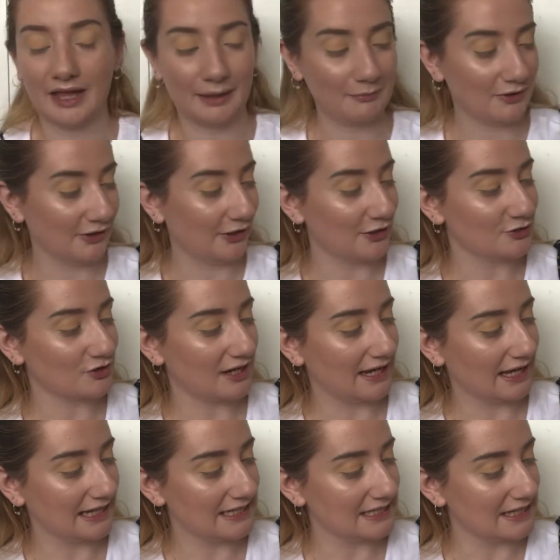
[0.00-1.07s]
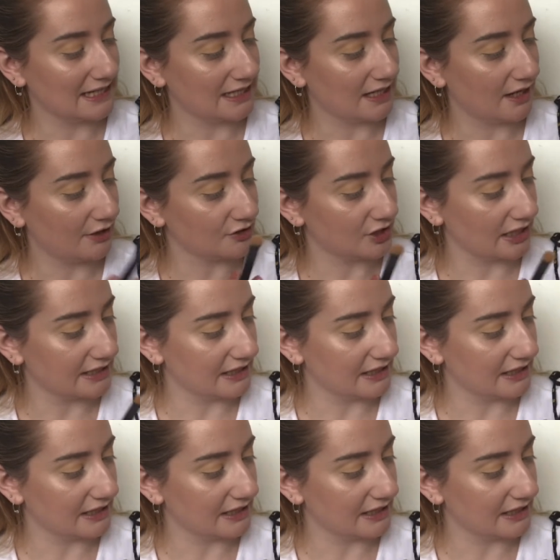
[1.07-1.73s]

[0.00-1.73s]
am going to go straight into the yellow shade